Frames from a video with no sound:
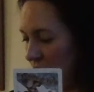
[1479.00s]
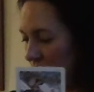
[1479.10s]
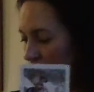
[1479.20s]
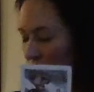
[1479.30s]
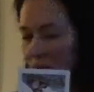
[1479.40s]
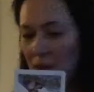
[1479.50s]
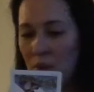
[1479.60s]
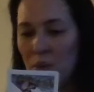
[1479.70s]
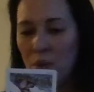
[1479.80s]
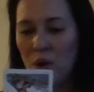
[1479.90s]
or
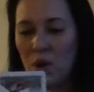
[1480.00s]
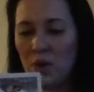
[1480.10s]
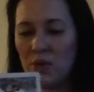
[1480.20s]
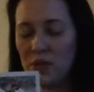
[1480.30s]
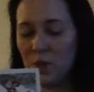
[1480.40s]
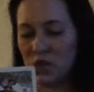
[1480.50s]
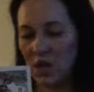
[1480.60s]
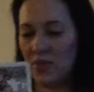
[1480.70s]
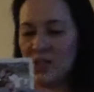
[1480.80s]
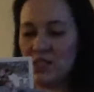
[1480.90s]
this person
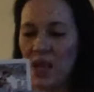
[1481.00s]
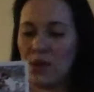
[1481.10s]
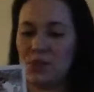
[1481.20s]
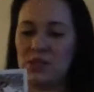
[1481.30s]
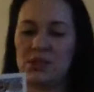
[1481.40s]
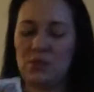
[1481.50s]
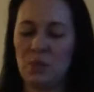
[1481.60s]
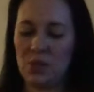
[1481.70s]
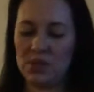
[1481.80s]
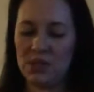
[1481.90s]
on this side was
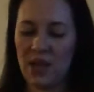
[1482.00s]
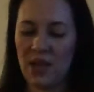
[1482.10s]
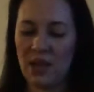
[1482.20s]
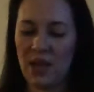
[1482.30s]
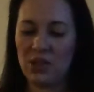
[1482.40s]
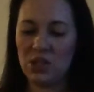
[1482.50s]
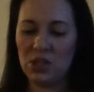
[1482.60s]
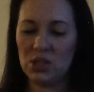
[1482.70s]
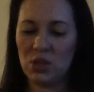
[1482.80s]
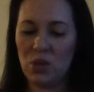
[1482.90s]
saying like to
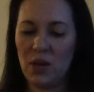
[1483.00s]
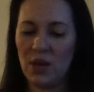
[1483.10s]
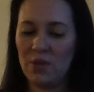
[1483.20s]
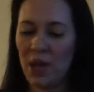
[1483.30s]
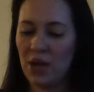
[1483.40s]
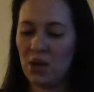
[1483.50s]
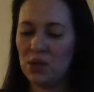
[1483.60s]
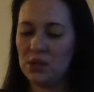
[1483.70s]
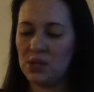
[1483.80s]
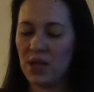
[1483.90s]
this Queen of
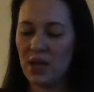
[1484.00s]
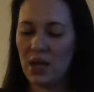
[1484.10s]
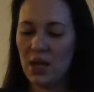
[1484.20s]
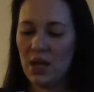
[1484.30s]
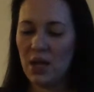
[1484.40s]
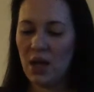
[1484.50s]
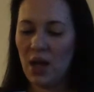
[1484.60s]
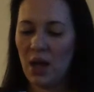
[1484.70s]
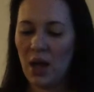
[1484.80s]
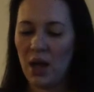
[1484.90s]
Pentacles, like,
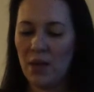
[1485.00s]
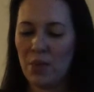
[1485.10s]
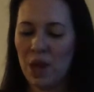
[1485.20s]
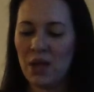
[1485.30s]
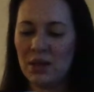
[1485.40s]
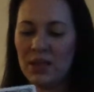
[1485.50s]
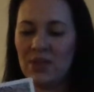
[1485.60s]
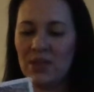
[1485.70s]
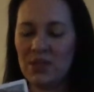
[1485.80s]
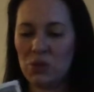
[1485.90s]
I am not
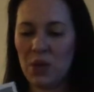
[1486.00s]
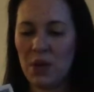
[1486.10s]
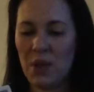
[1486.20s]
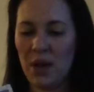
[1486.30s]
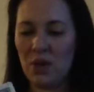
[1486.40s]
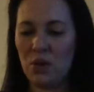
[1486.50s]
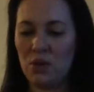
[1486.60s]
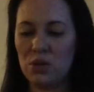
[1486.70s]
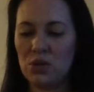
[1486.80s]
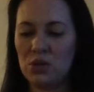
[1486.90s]
leaving this Queen of
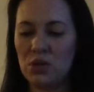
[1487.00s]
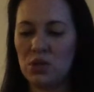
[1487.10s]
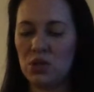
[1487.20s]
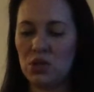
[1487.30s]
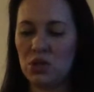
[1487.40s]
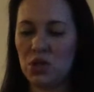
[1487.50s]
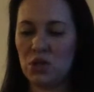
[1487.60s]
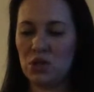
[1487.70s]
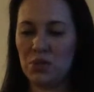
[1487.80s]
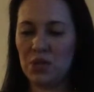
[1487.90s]
Pentacles to
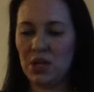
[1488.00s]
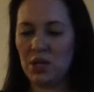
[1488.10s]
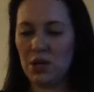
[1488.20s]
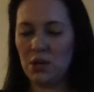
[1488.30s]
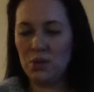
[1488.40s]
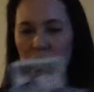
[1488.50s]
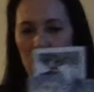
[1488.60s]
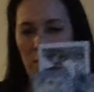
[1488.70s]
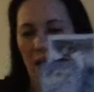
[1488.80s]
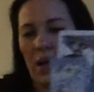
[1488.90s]
start something new.
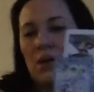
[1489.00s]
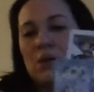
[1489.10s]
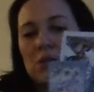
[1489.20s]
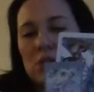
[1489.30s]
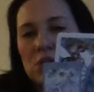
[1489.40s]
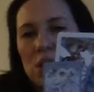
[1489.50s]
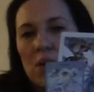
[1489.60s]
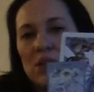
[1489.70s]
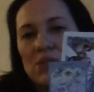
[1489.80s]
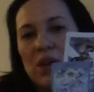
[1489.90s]
Okay, so
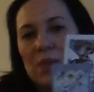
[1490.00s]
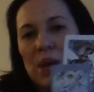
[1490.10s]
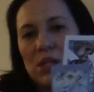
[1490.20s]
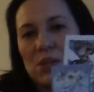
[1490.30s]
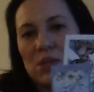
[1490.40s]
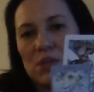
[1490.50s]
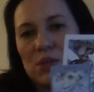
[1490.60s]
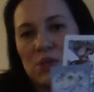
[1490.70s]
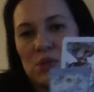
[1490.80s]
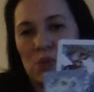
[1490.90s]
it's very possible this
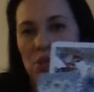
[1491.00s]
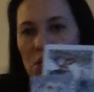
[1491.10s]
person